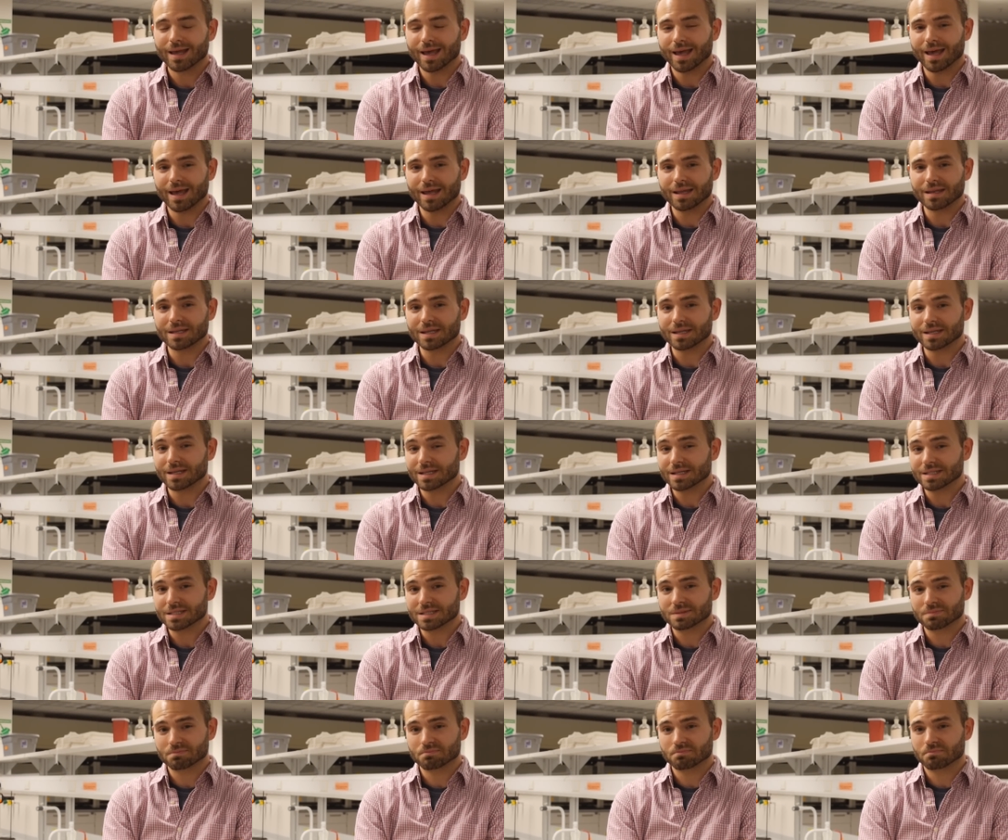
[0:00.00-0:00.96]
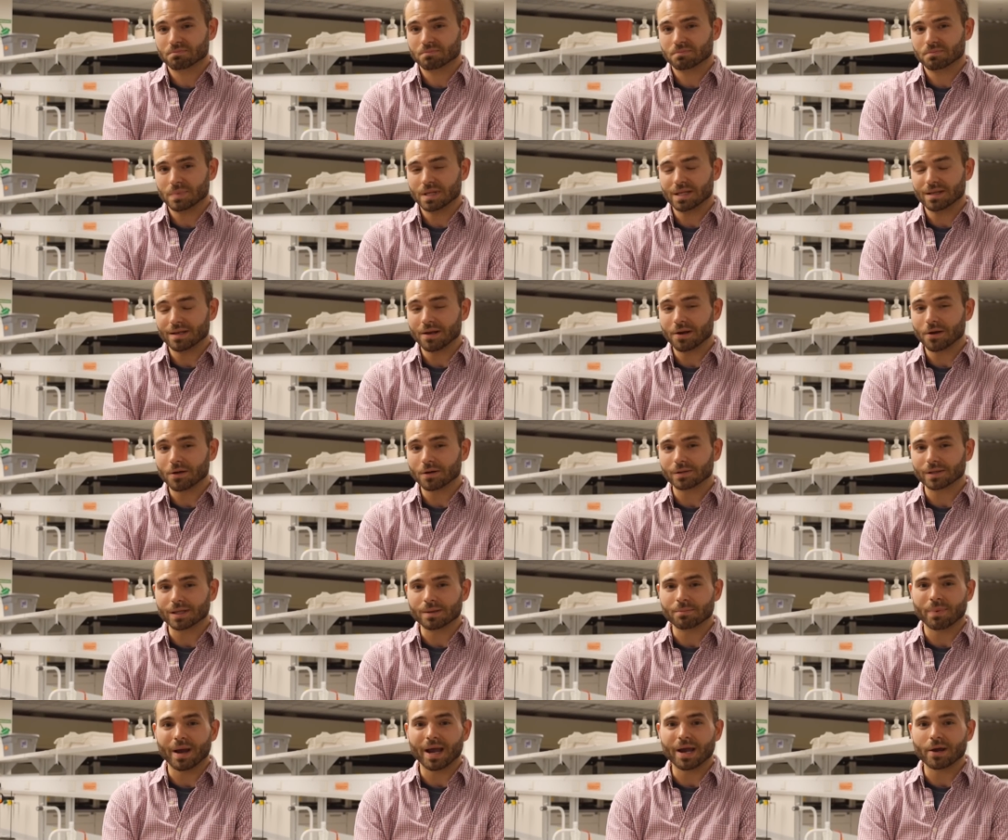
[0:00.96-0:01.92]
and it is
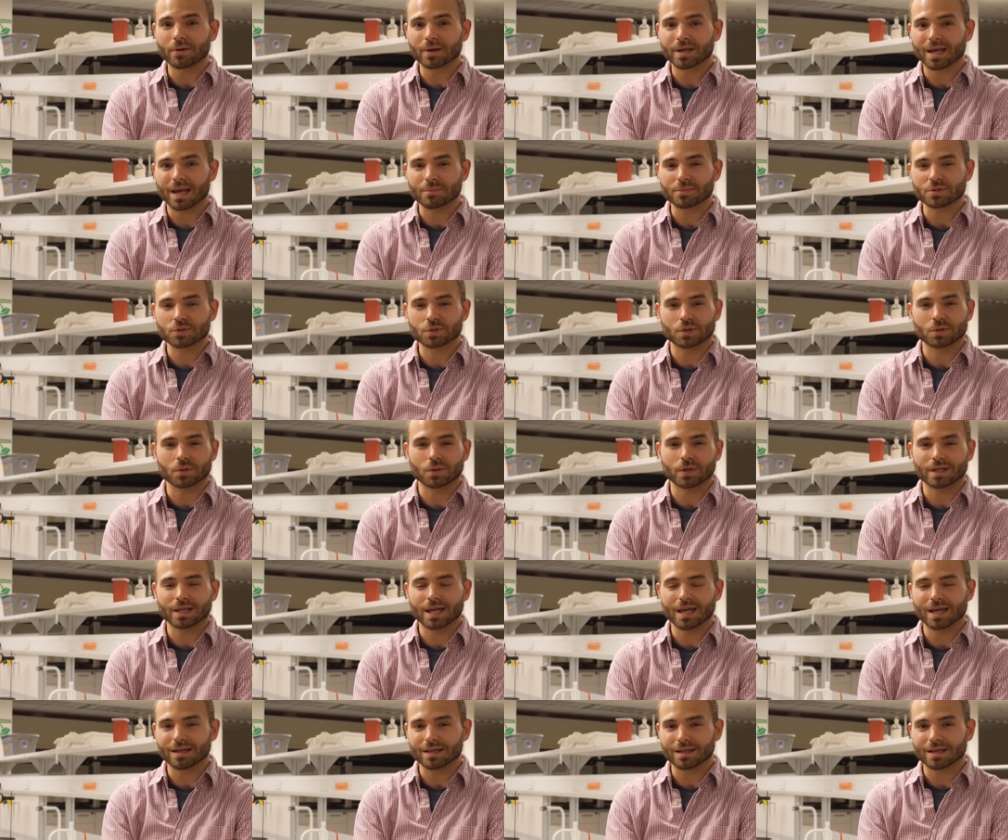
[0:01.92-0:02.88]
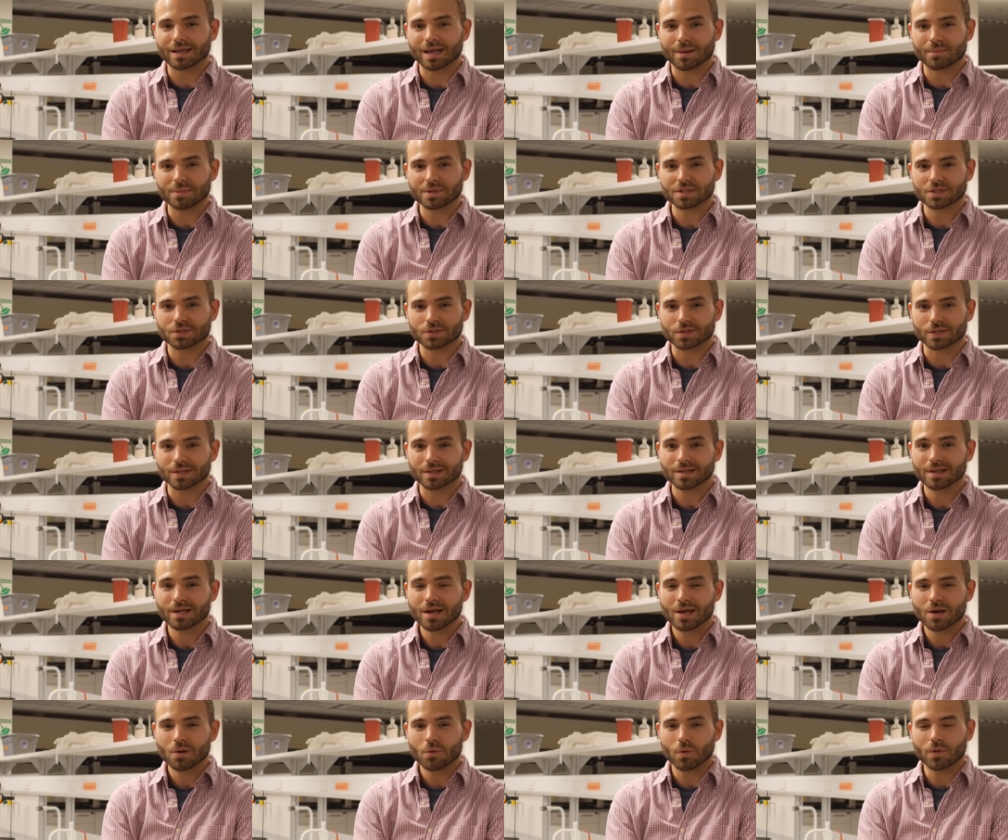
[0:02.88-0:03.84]
inherently biochemistry and organic chemistry,
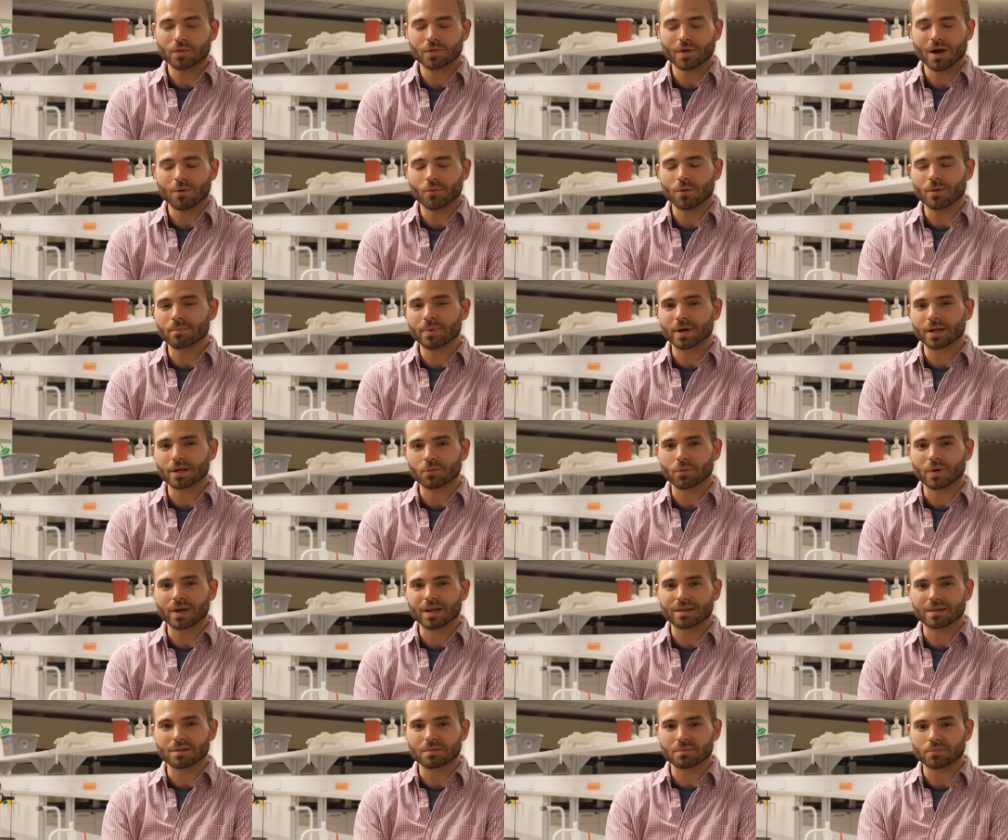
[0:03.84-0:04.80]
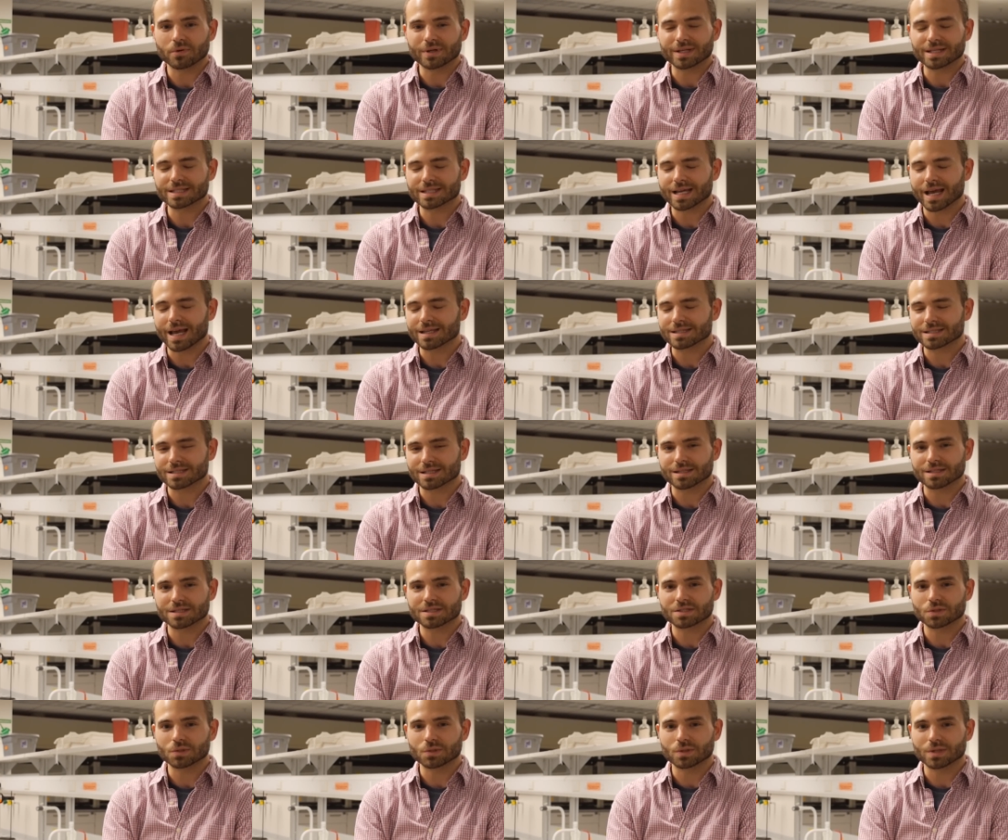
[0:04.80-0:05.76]
we thought what better way than bring science to
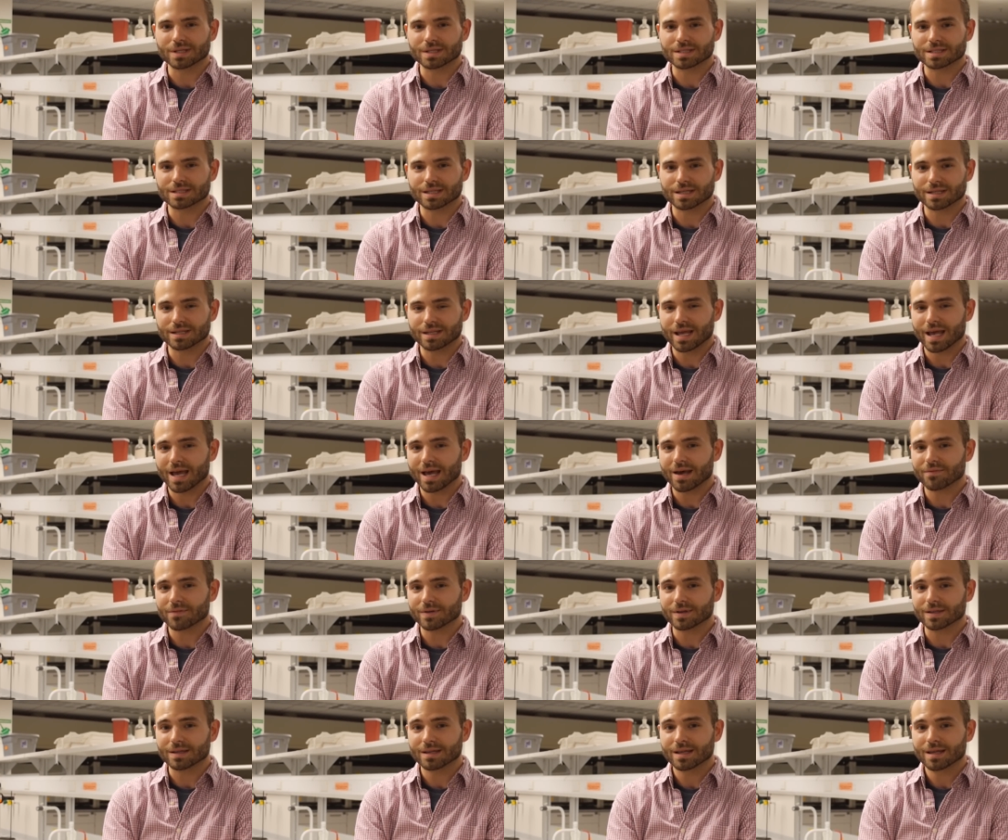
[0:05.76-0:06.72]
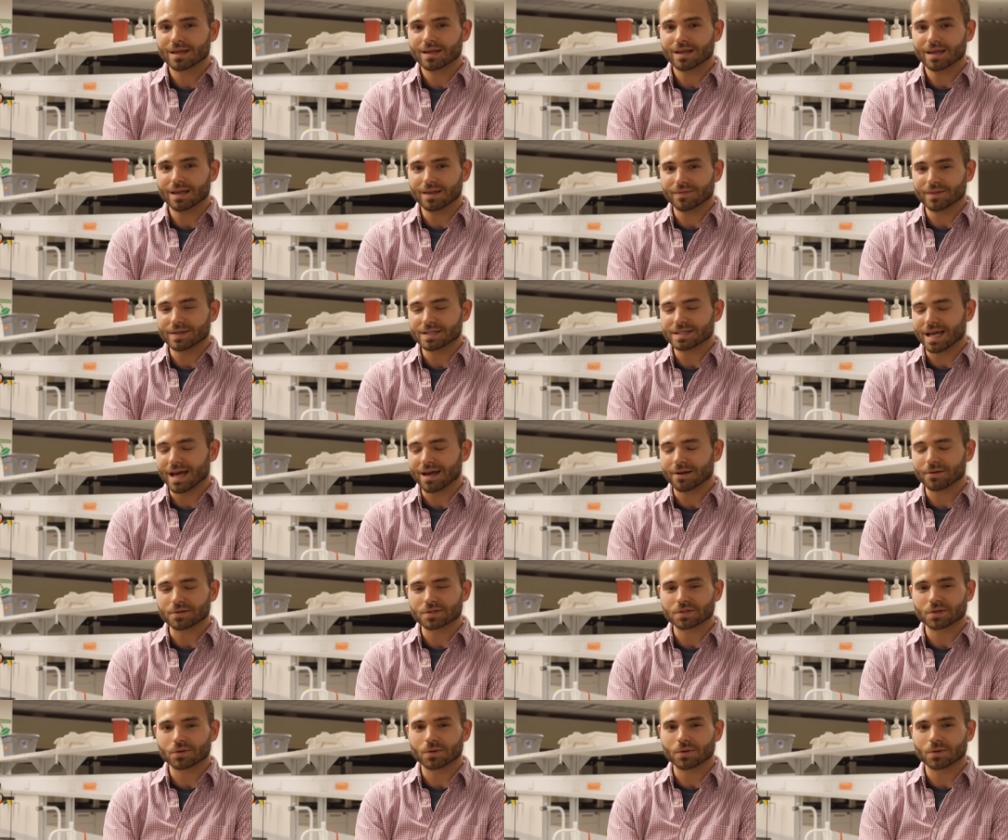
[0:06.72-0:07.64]
the students than to have it in this honors